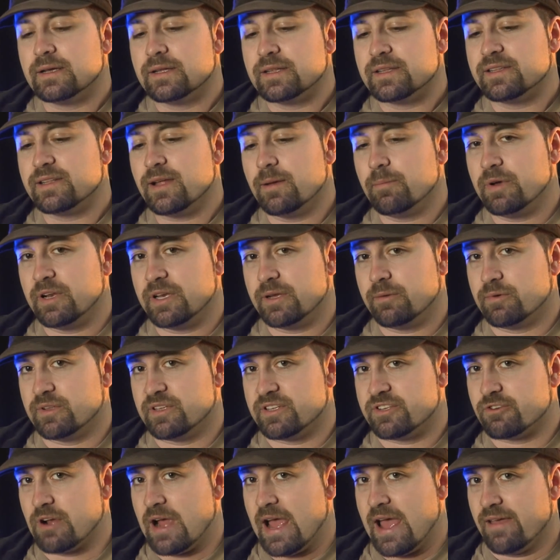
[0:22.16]
Somebody
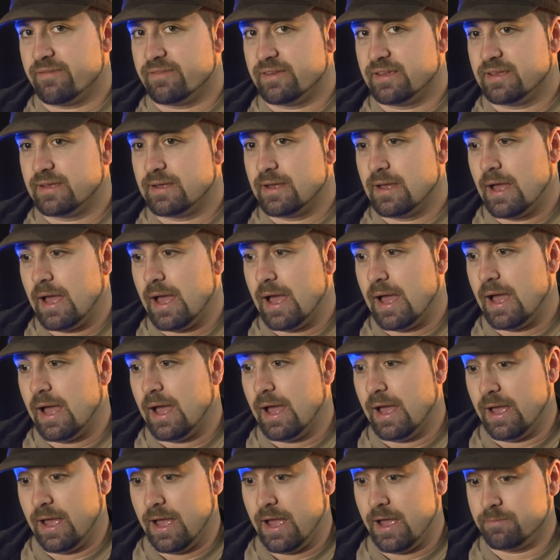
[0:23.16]
was driving.
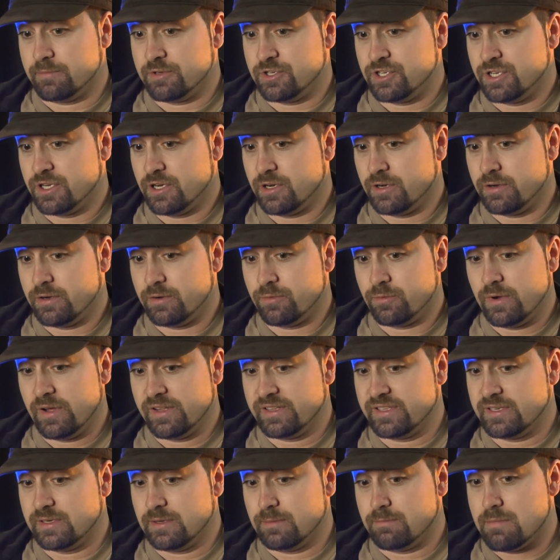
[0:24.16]
I'm sure it
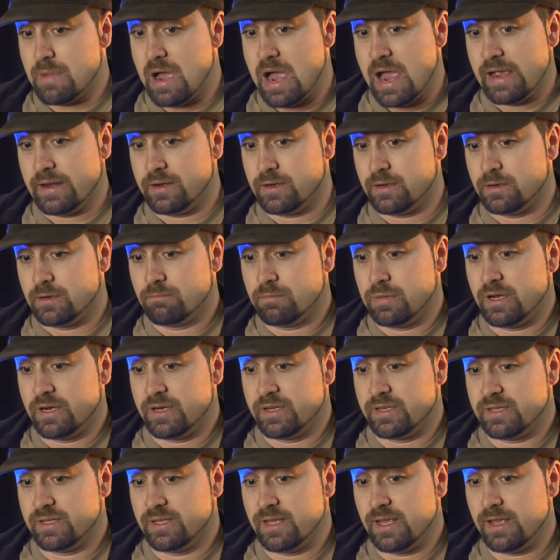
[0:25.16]
wasn't a minor, but
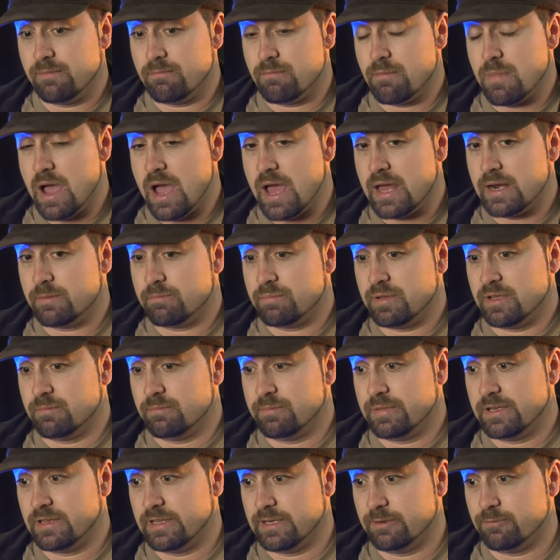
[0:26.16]
his name might have
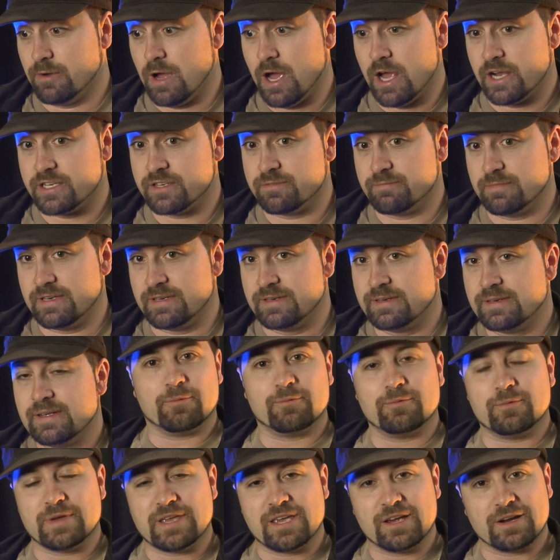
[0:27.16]
been Billy Roshman.
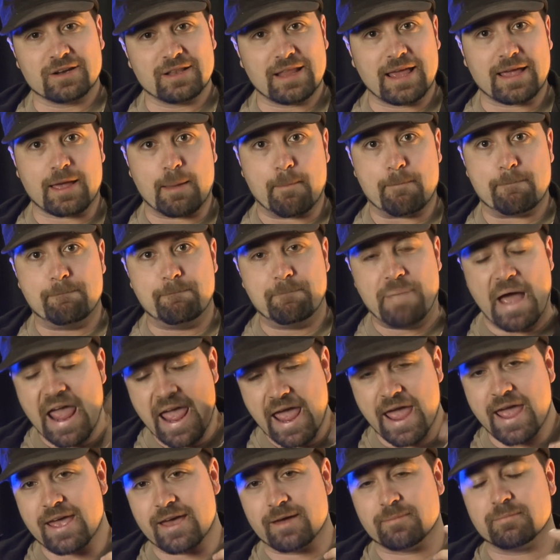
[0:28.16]
We heard like a
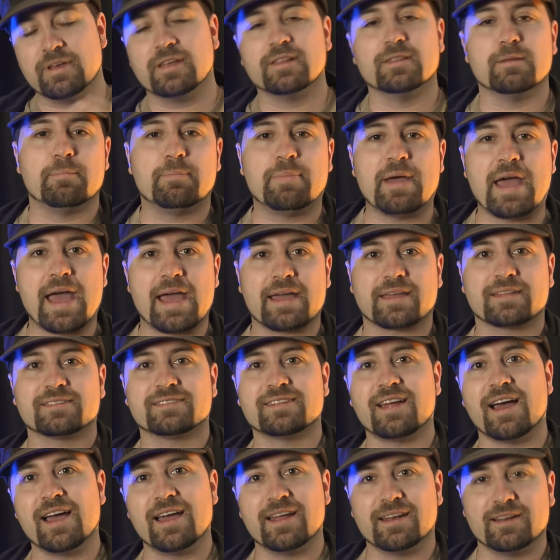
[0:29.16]
bam in the back
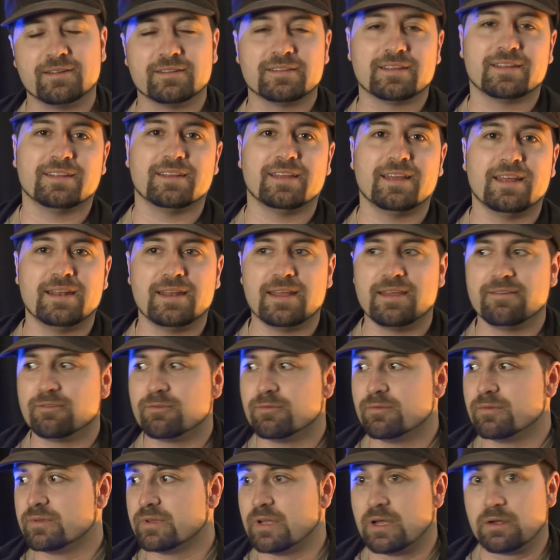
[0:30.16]
side and
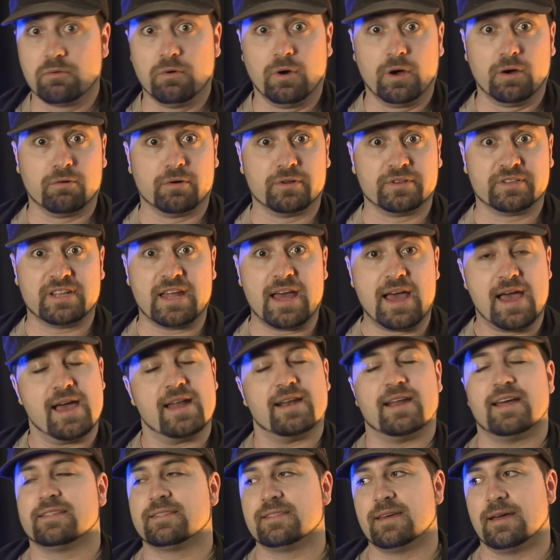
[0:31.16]
everyone was like, what was that?
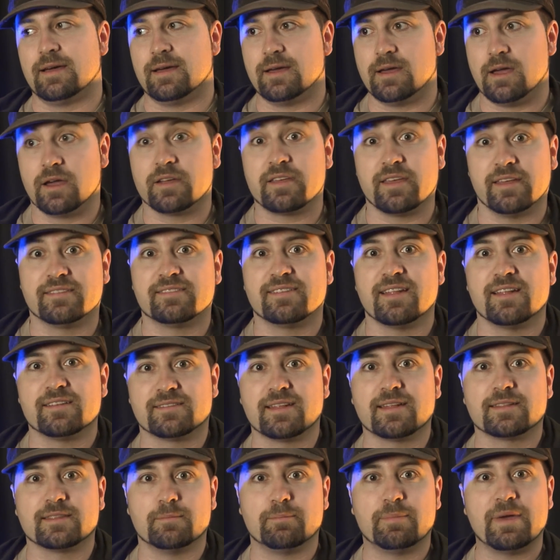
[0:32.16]
And I thought, okay,
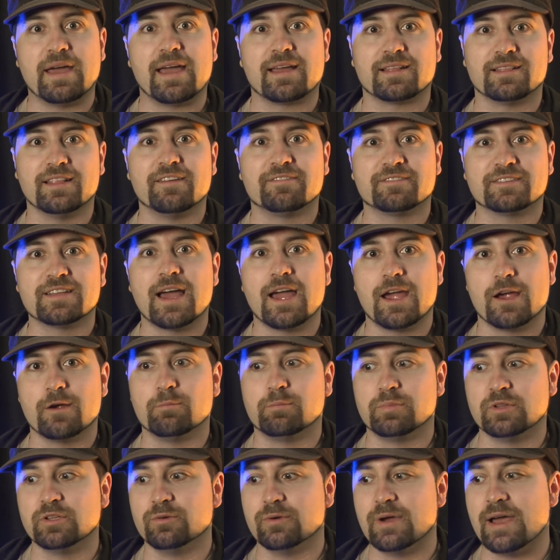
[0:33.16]
sounds like the back left tire
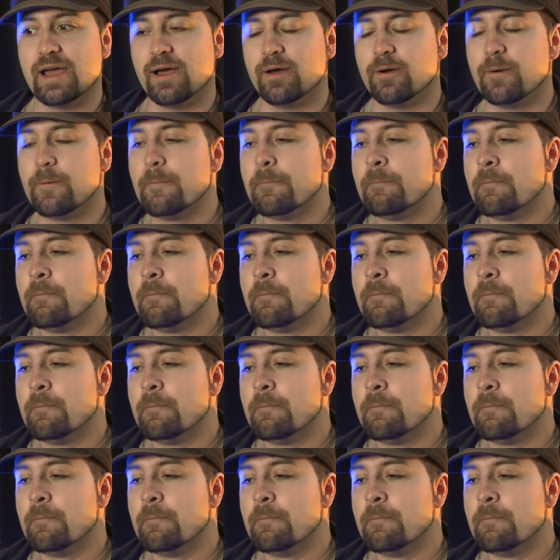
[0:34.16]
blew out.